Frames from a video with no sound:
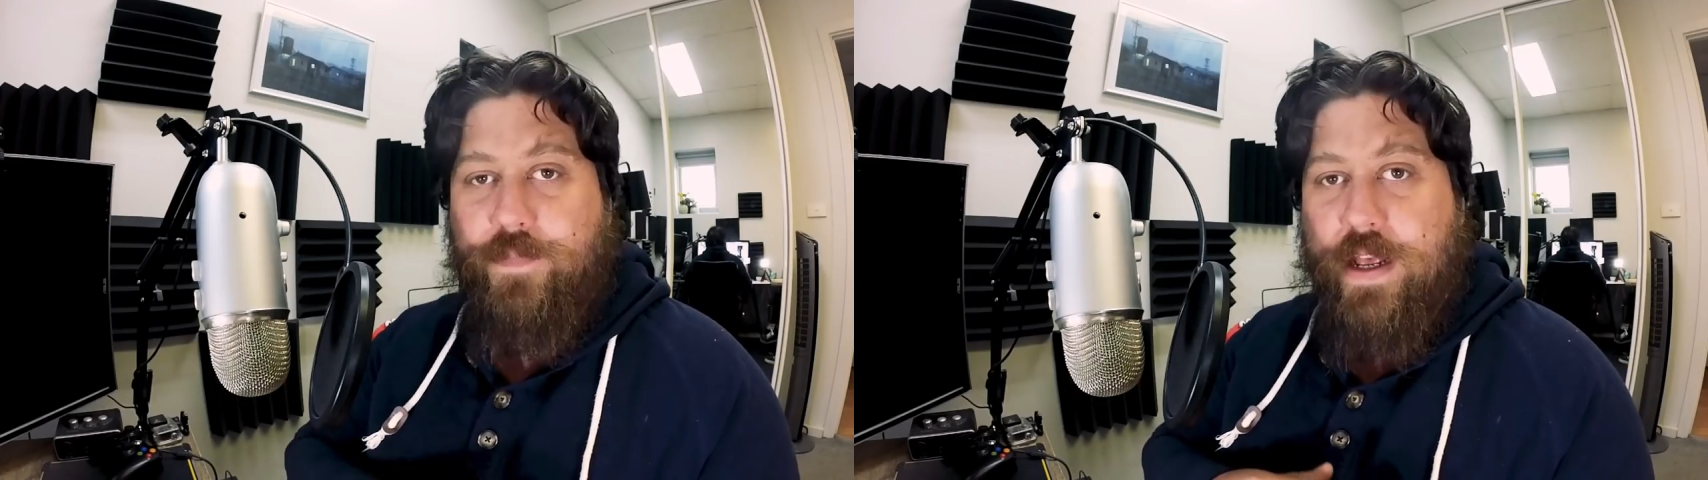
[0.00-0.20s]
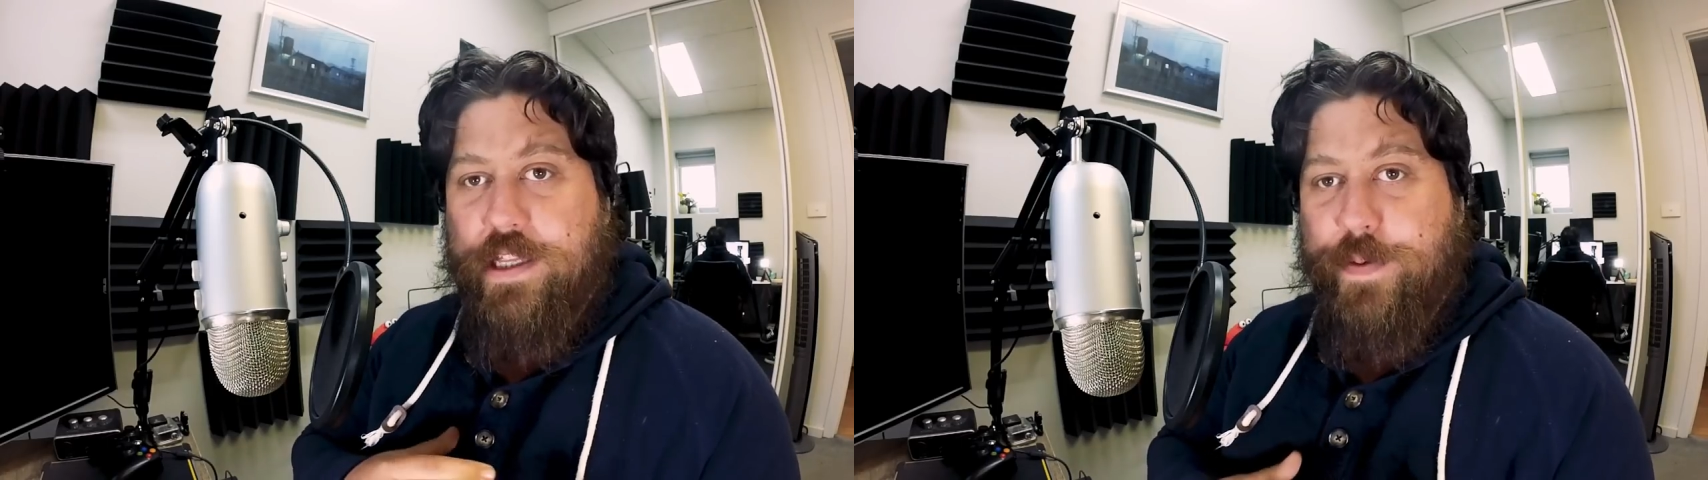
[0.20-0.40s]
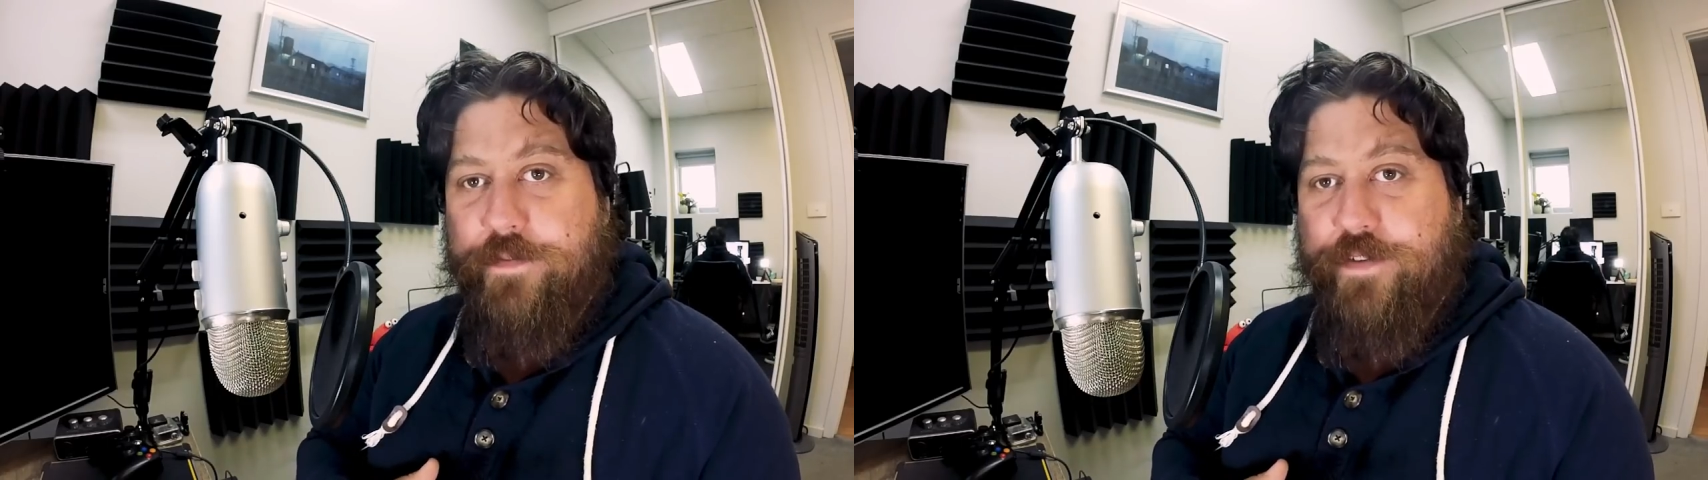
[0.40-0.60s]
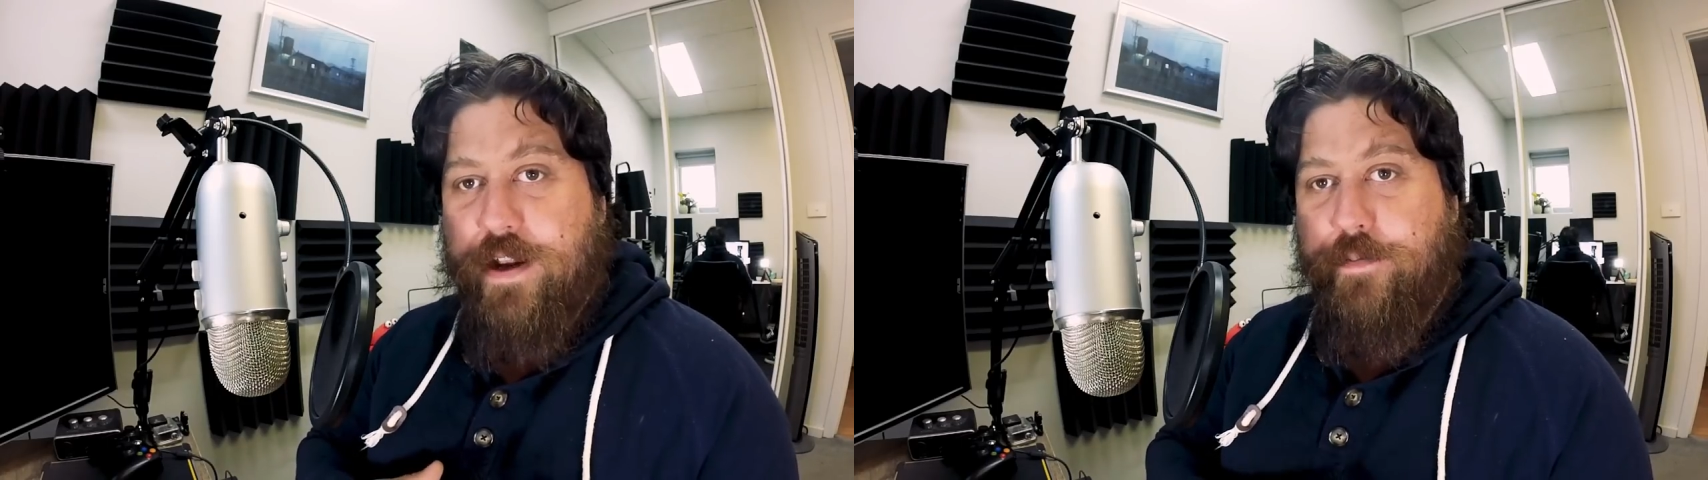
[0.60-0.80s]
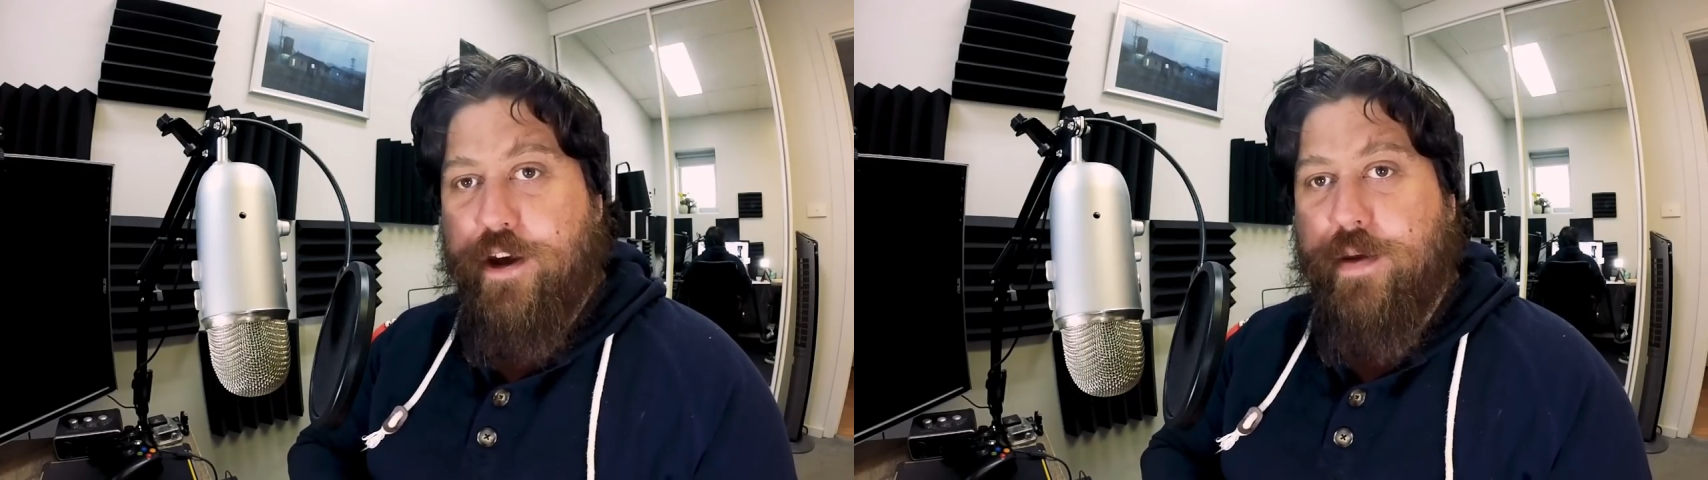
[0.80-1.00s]
It's been
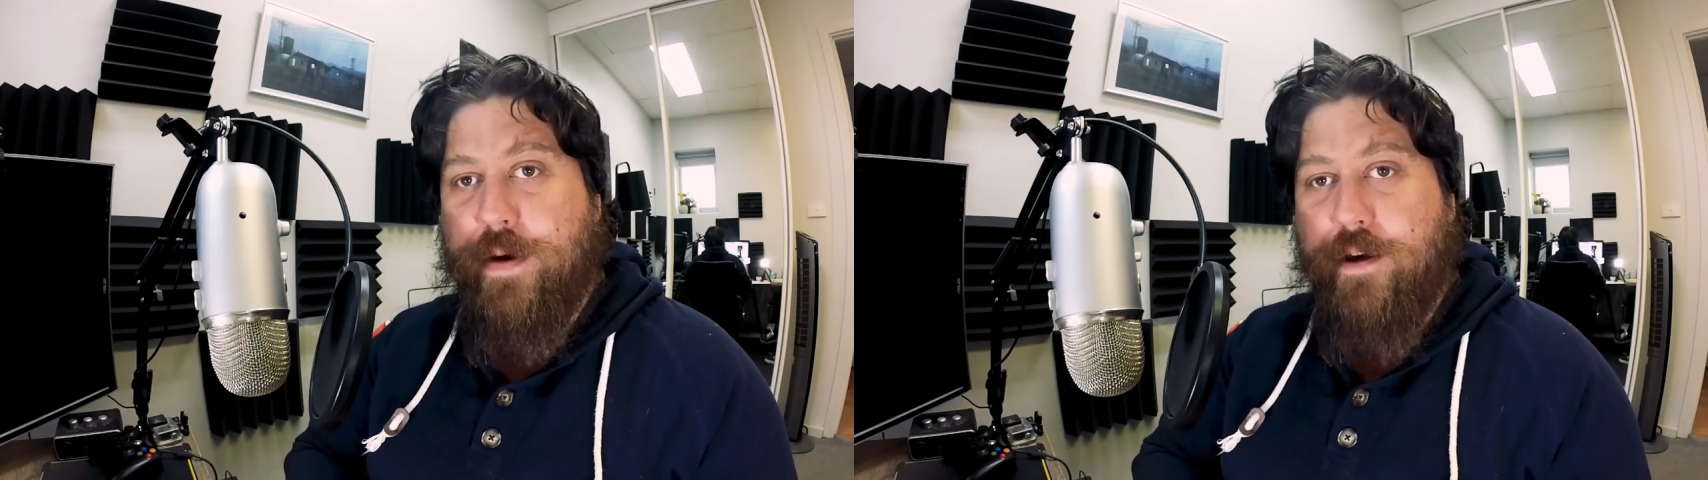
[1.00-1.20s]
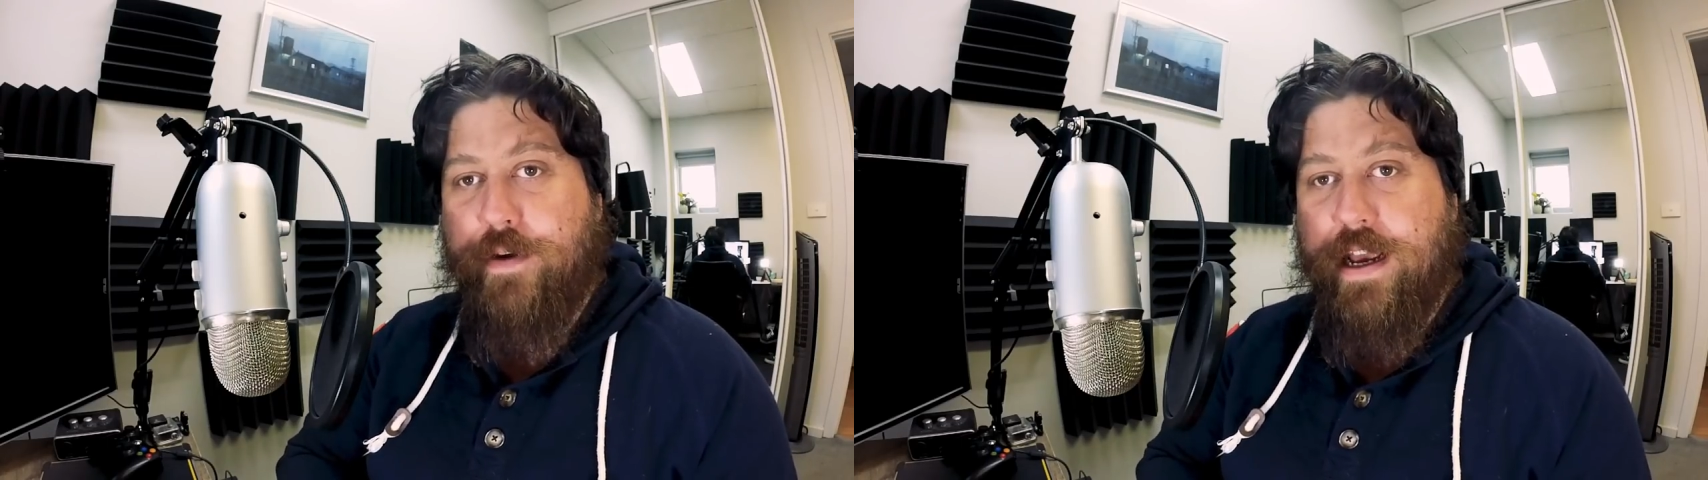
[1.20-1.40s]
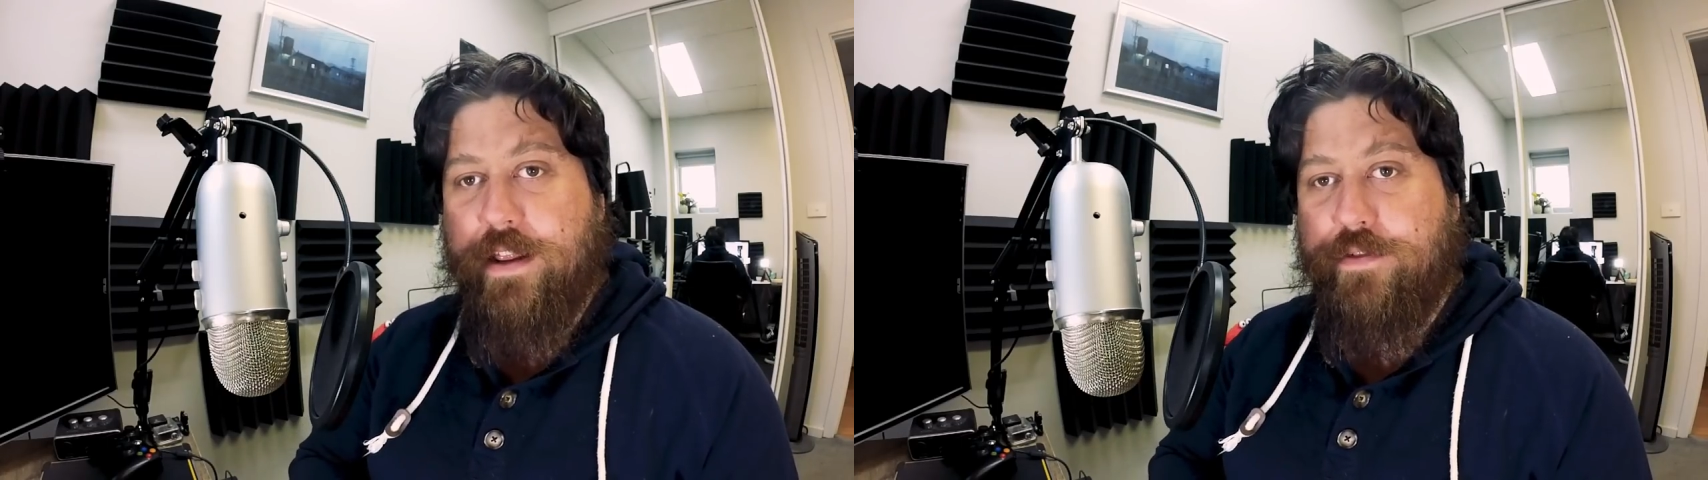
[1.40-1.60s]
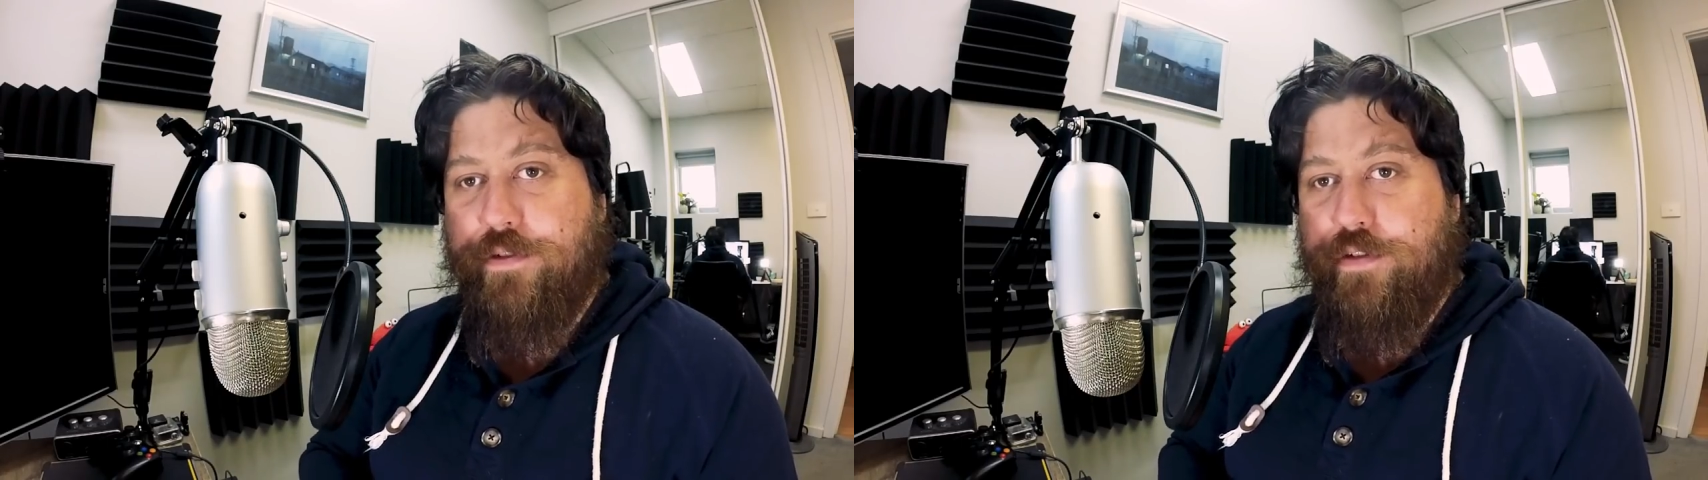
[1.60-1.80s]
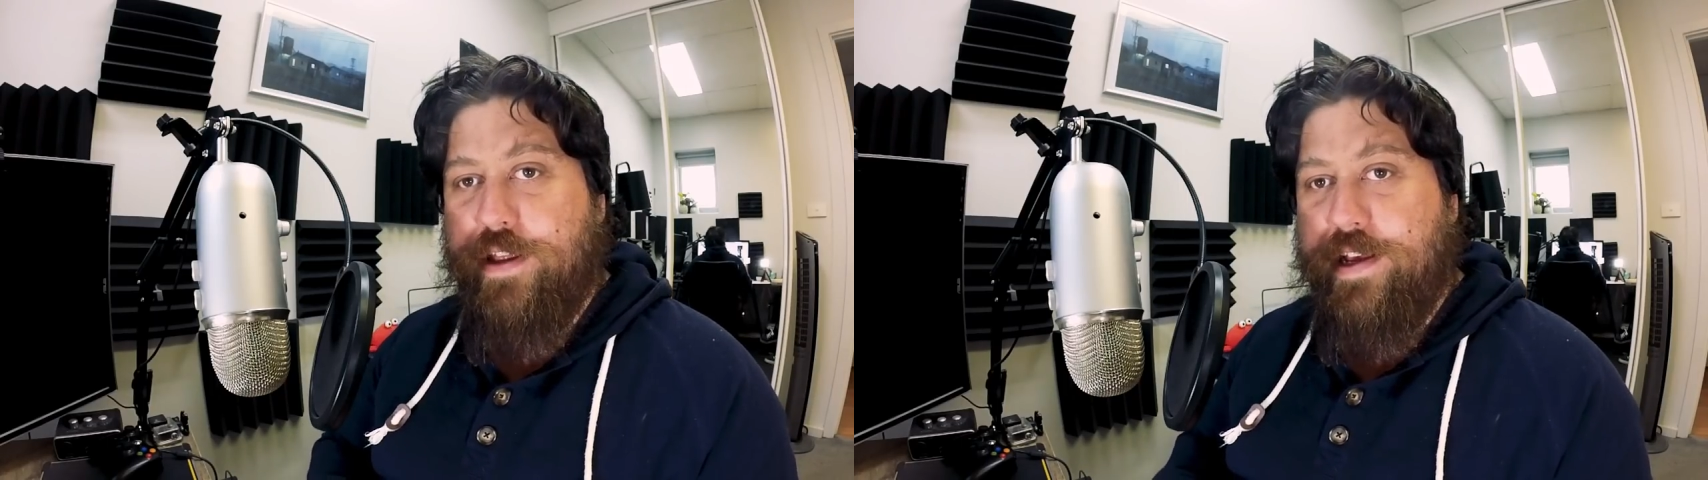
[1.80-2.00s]
fun working my way
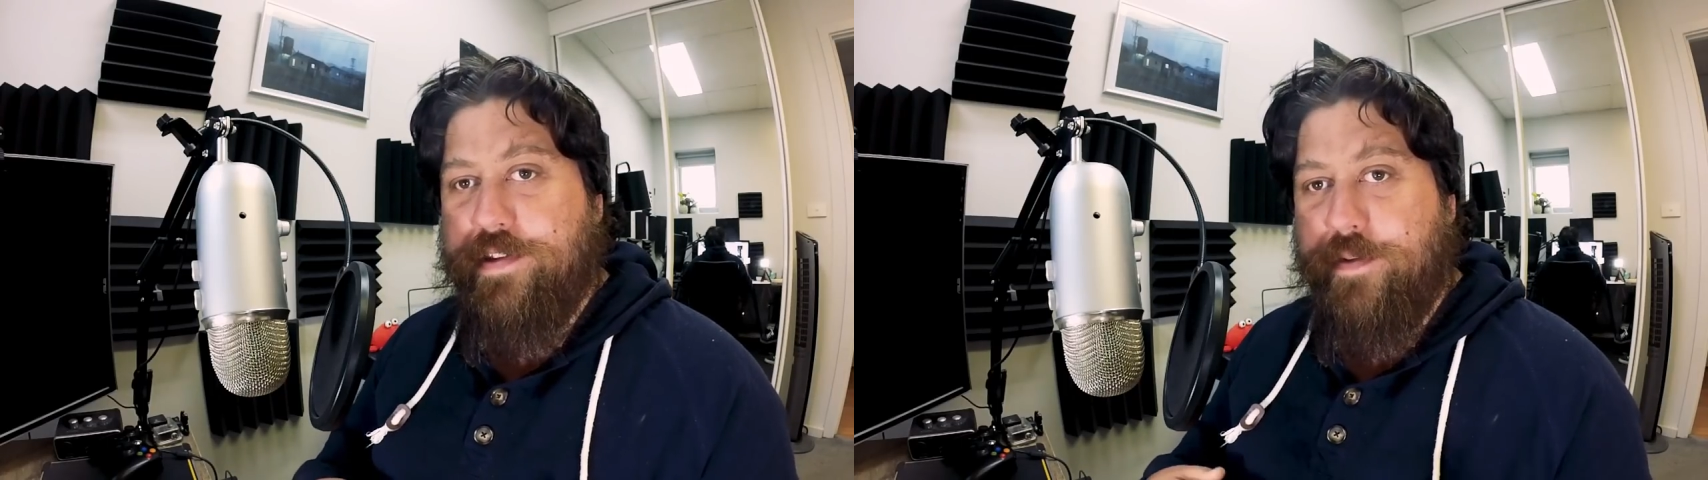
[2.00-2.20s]
through these